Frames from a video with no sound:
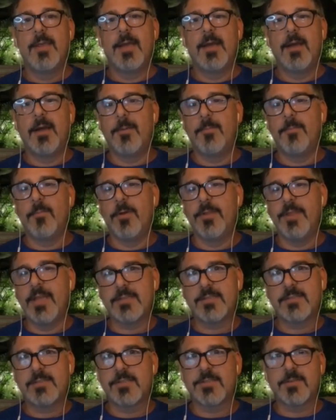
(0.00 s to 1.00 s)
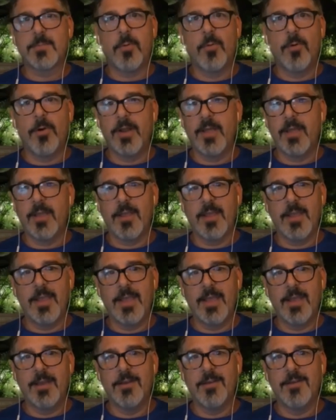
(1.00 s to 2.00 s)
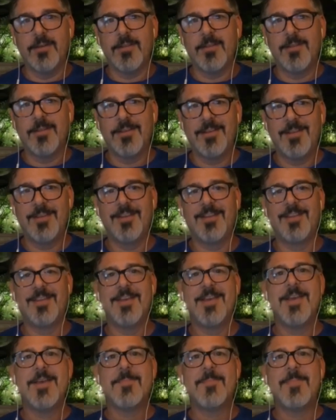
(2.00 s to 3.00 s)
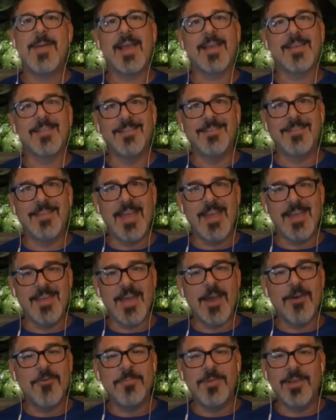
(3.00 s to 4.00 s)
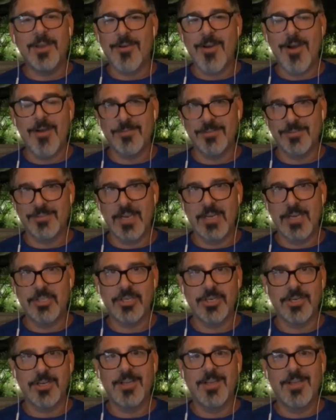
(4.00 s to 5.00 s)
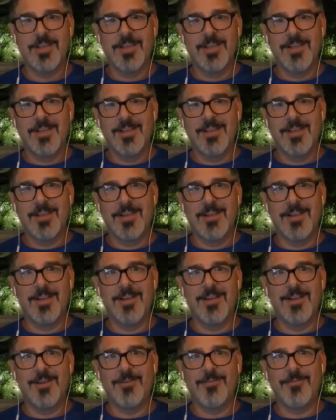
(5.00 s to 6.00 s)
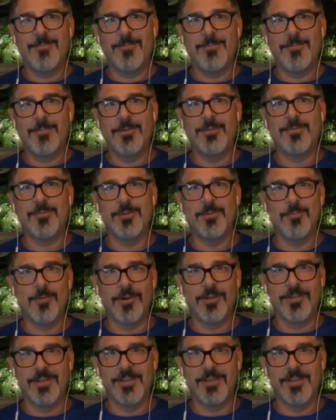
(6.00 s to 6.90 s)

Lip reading: Well, that's disappointing. And back in the day, that would be a conversation uh, between one of the